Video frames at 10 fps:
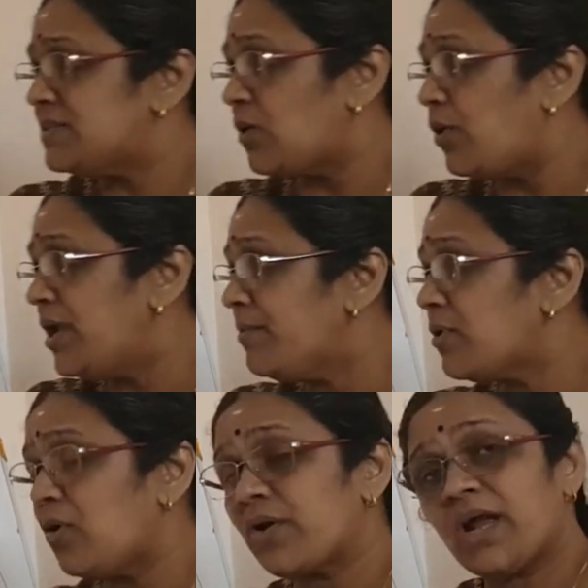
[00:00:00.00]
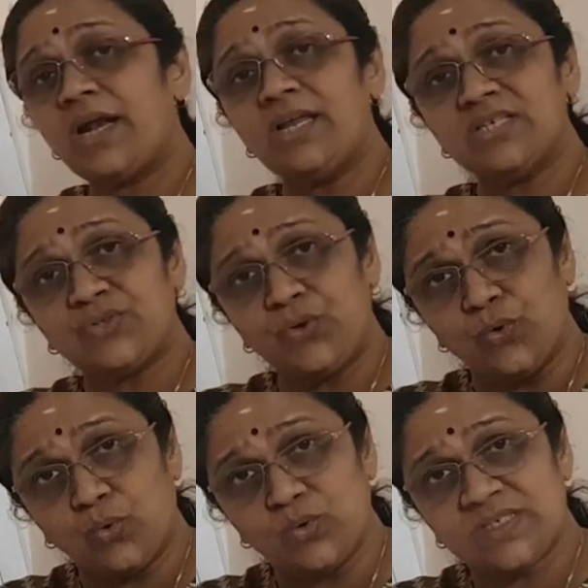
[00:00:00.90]
sodium chloride is
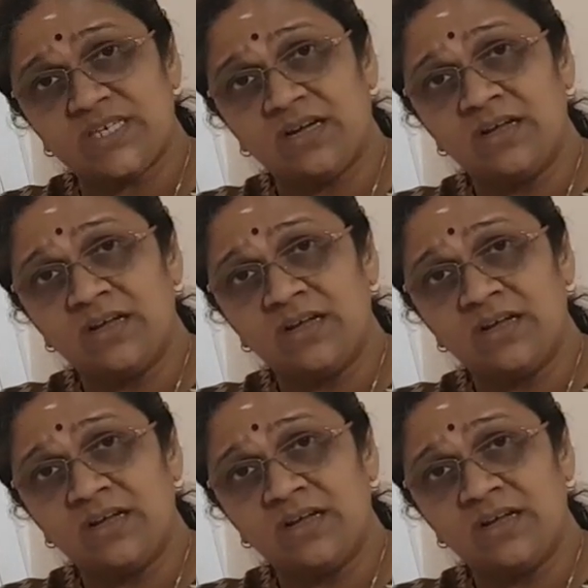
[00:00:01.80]
used